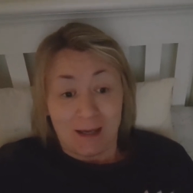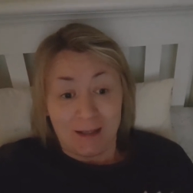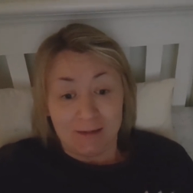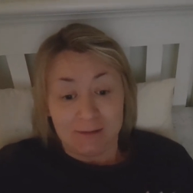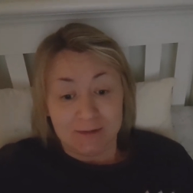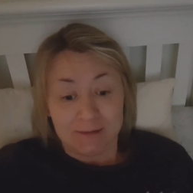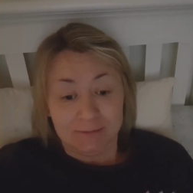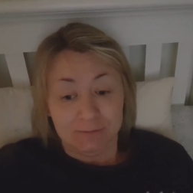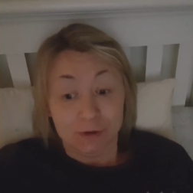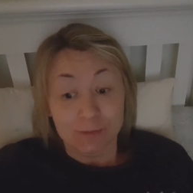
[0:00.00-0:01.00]
and
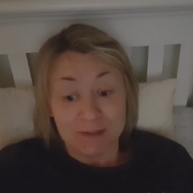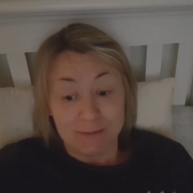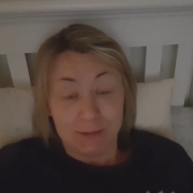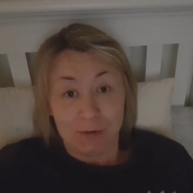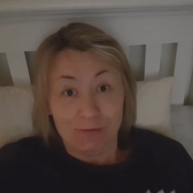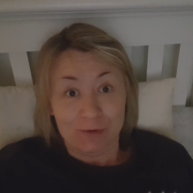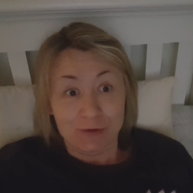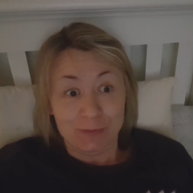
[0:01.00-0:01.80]
Ruby's mum offered,